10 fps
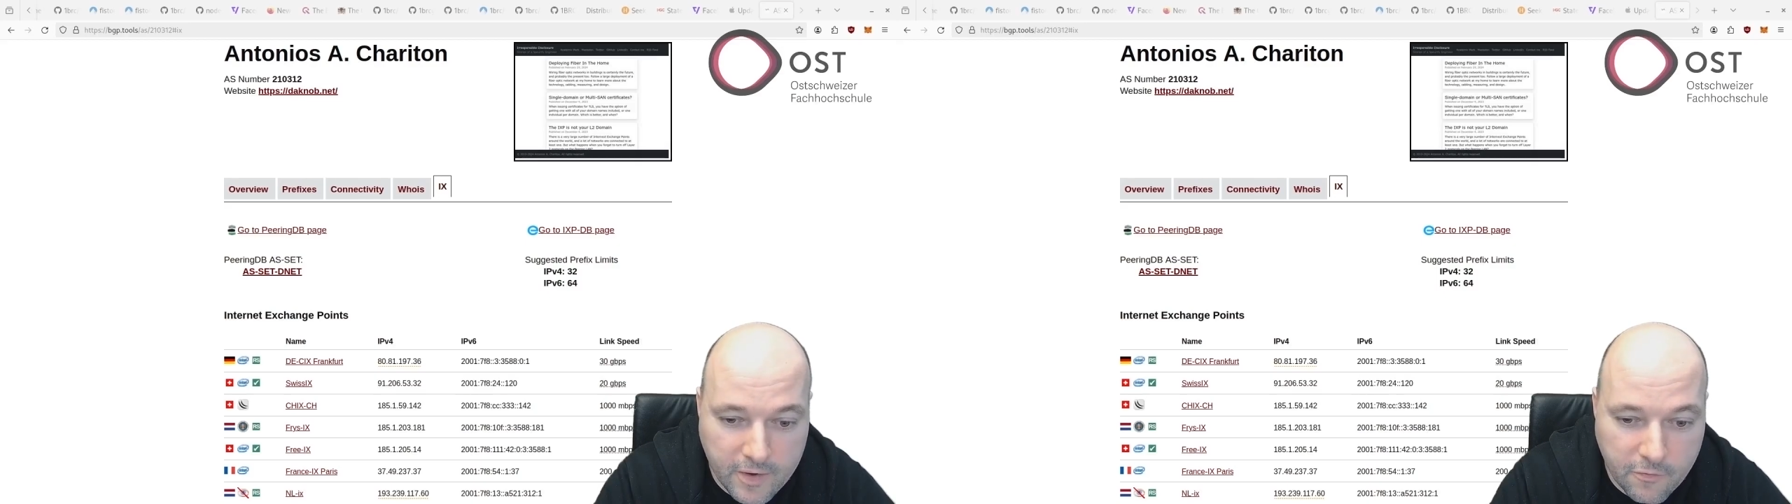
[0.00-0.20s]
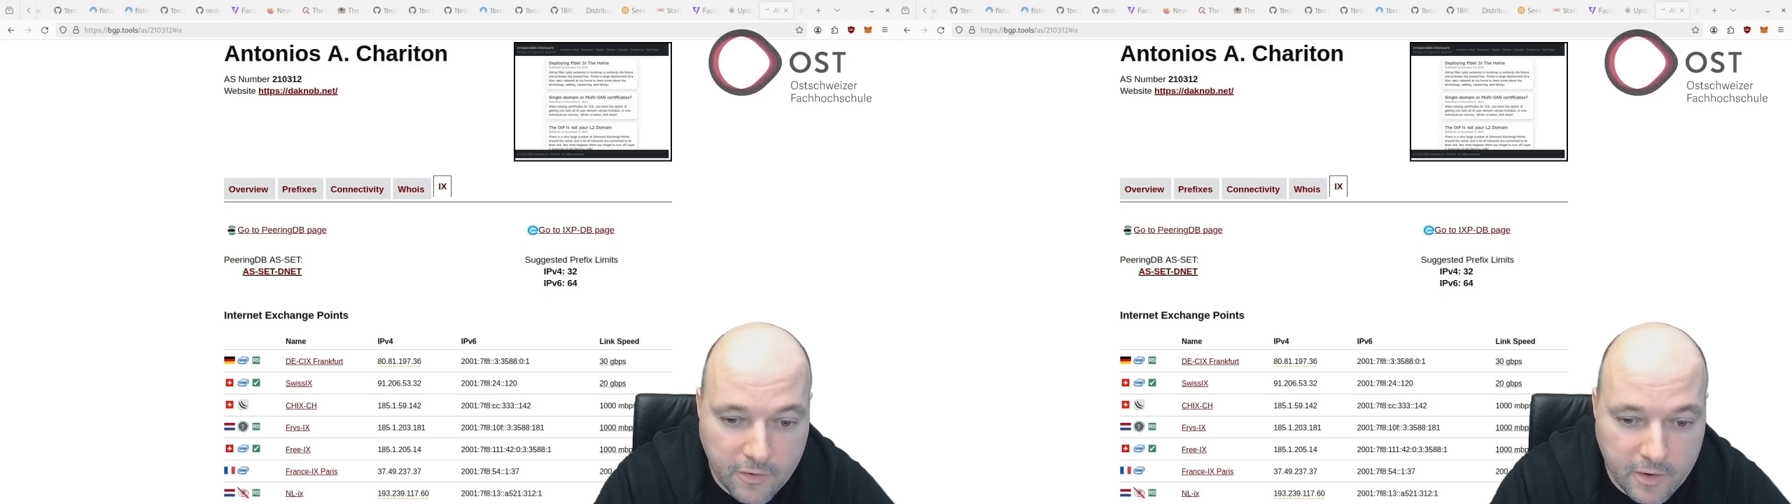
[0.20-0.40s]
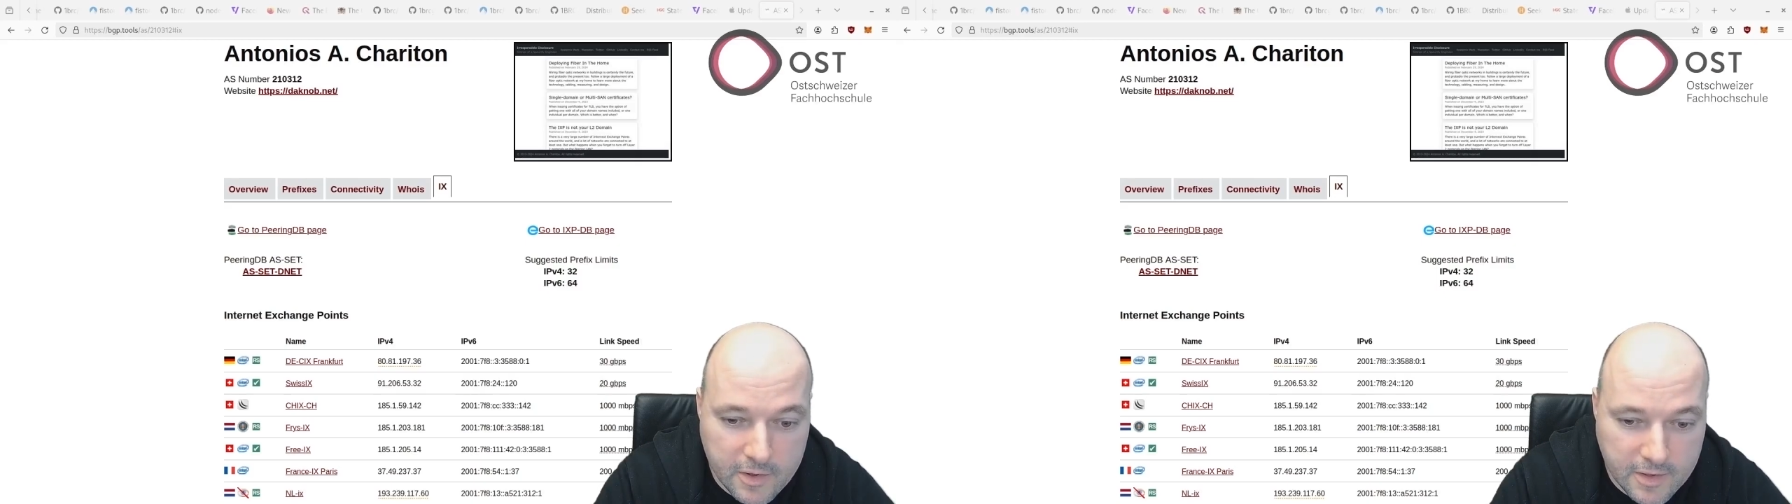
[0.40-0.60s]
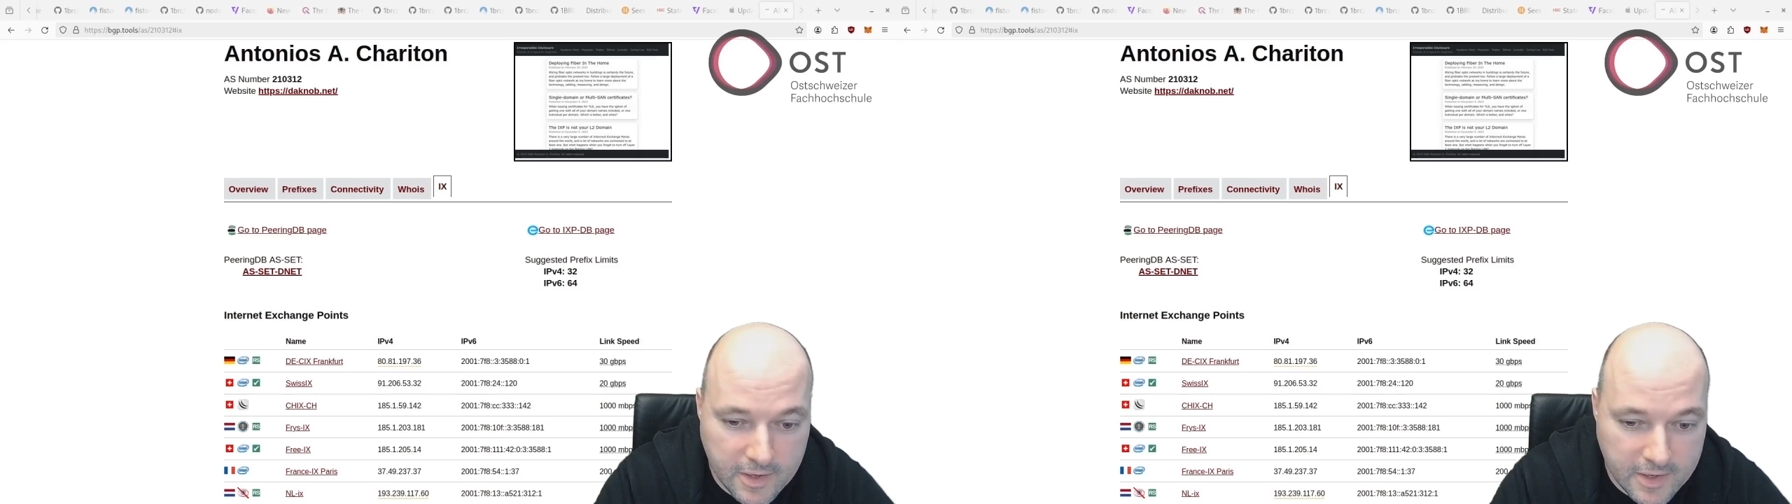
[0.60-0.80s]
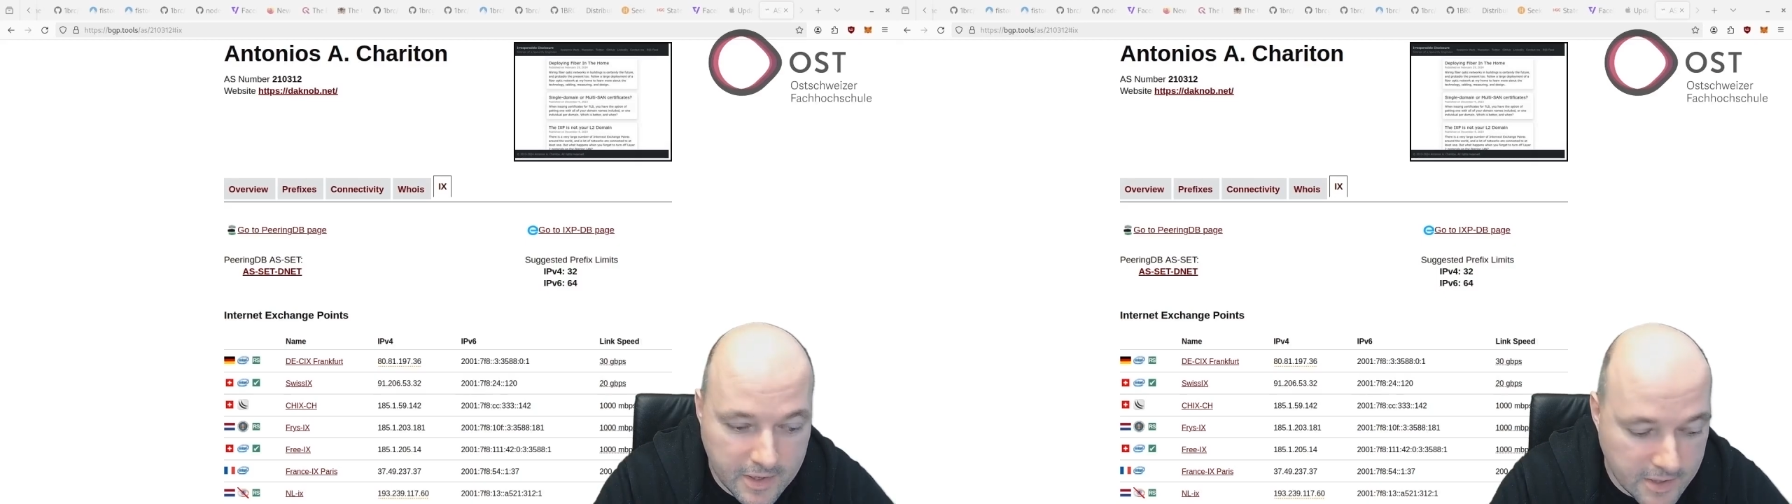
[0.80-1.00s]
difficult
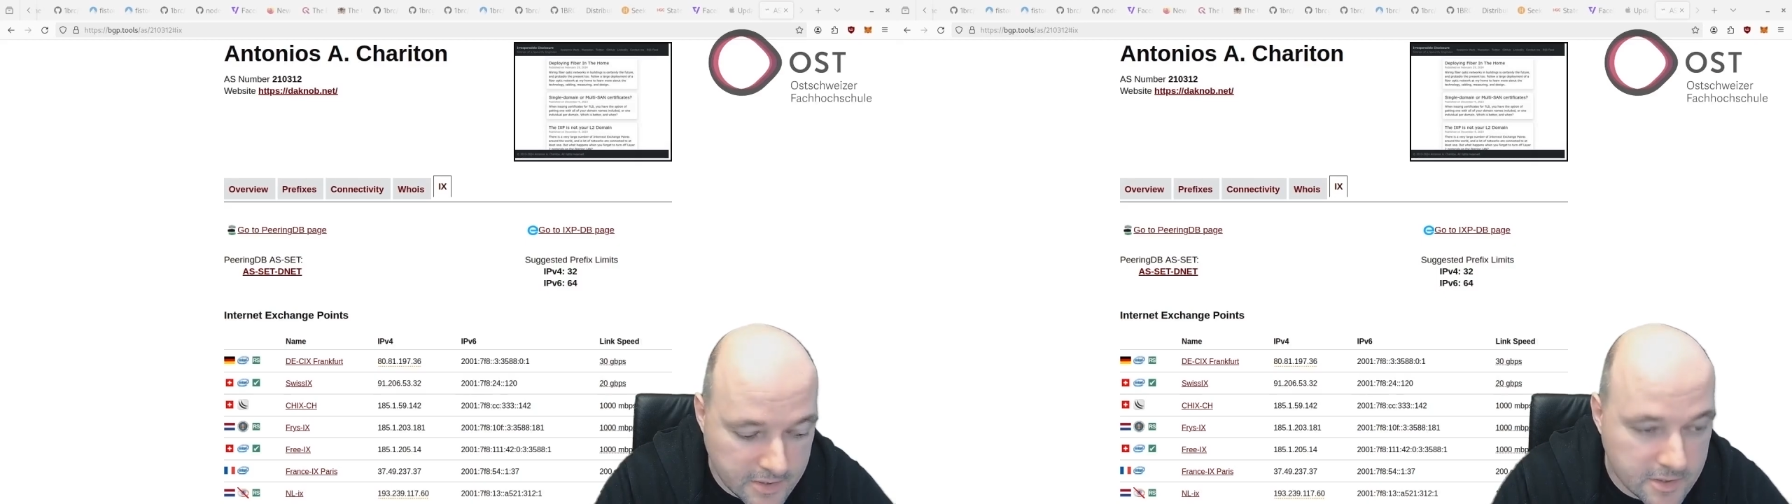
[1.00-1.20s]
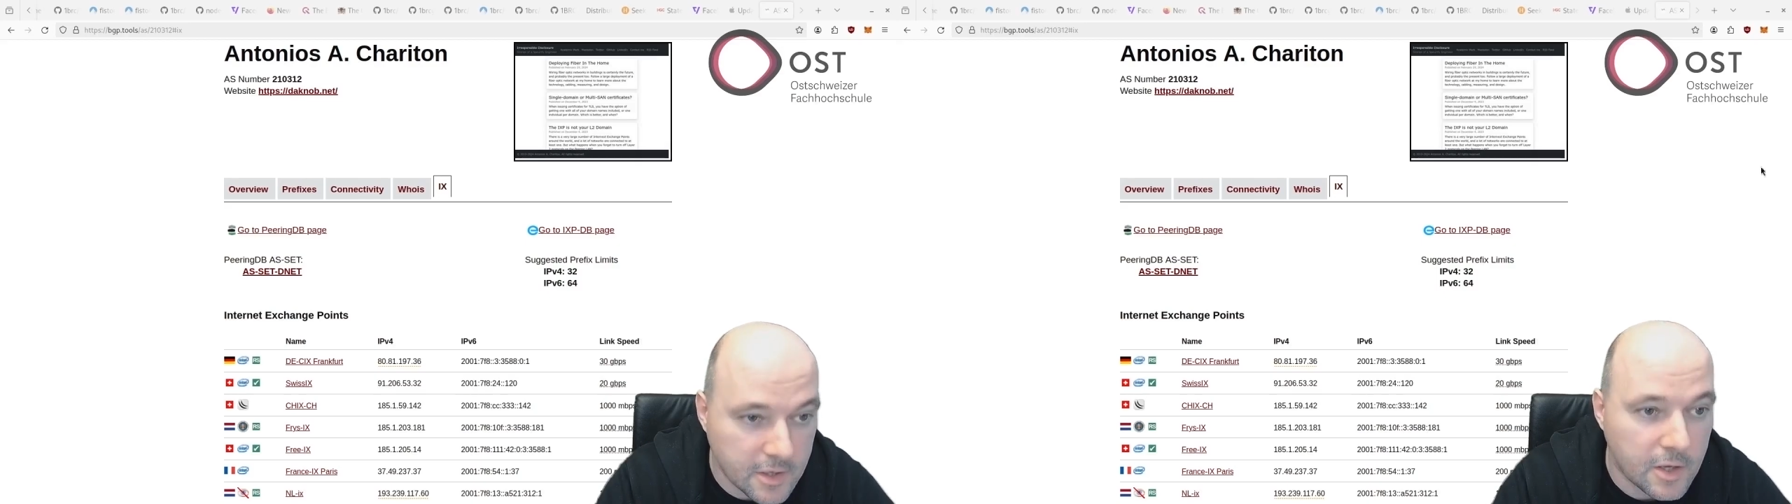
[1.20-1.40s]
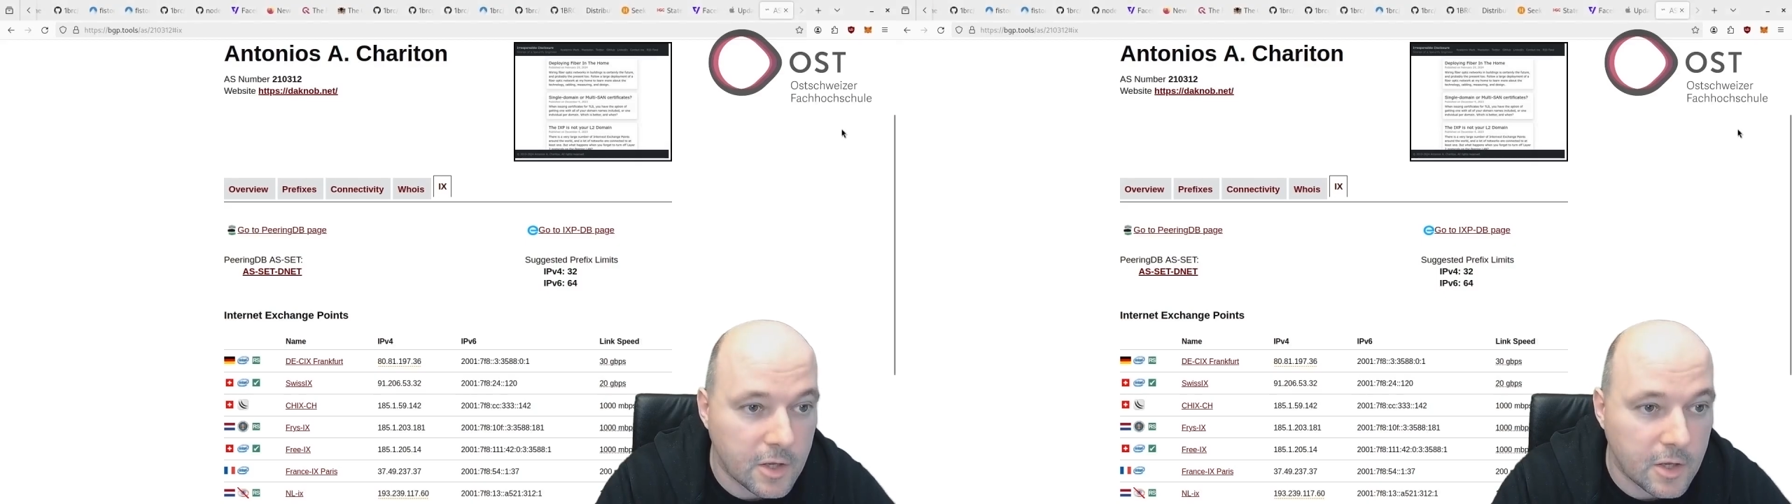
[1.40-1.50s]
it is